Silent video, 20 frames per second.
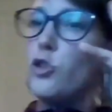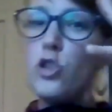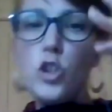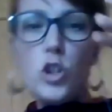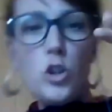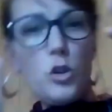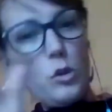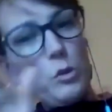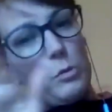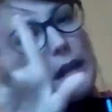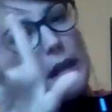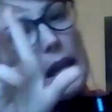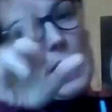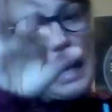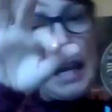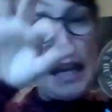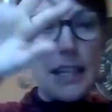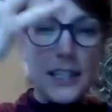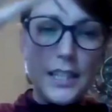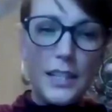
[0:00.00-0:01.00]

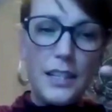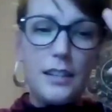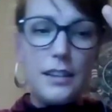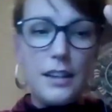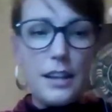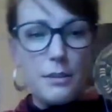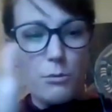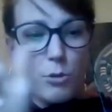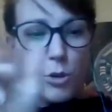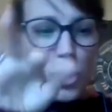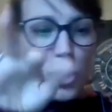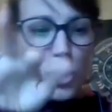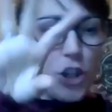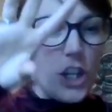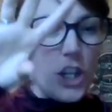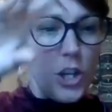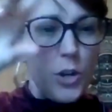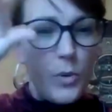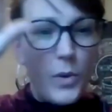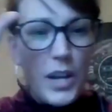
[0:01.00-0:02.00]
zooplankton, and we're
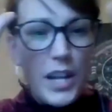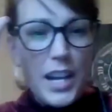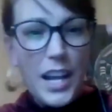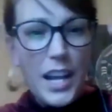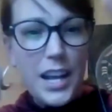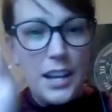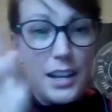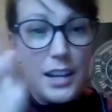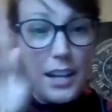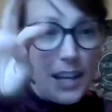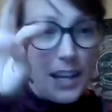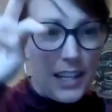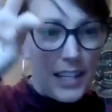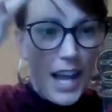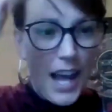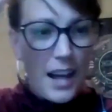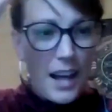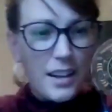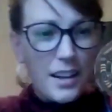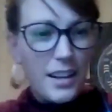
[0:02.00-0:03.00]
doing it.
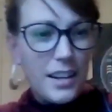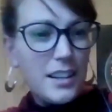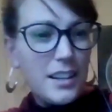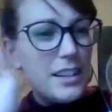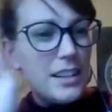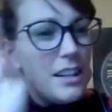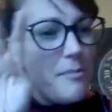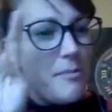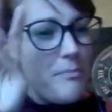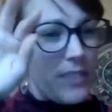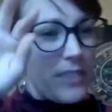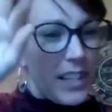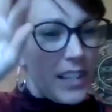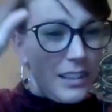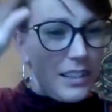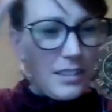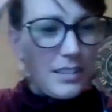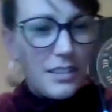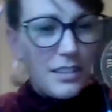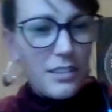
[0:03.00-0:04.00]
Yeah,
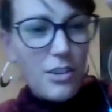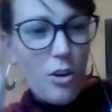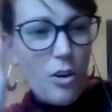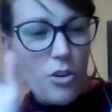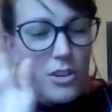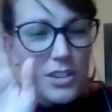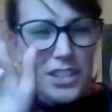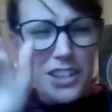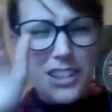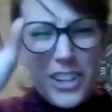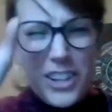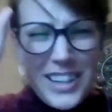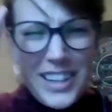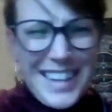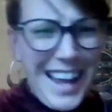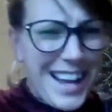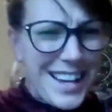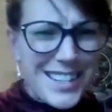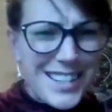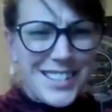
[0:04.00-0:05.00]
little coral, looking
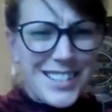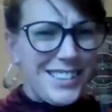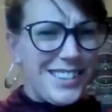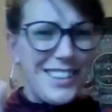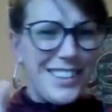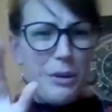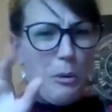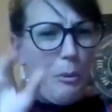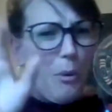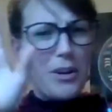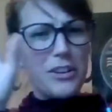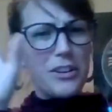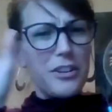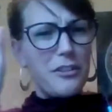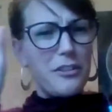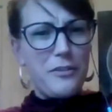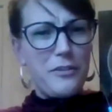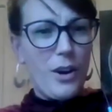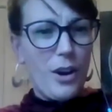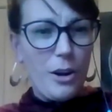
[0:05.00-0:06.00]
excellent,
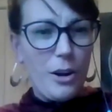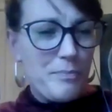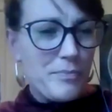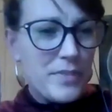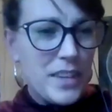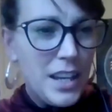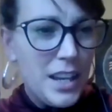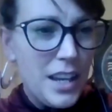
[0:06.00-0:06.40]
wonderful.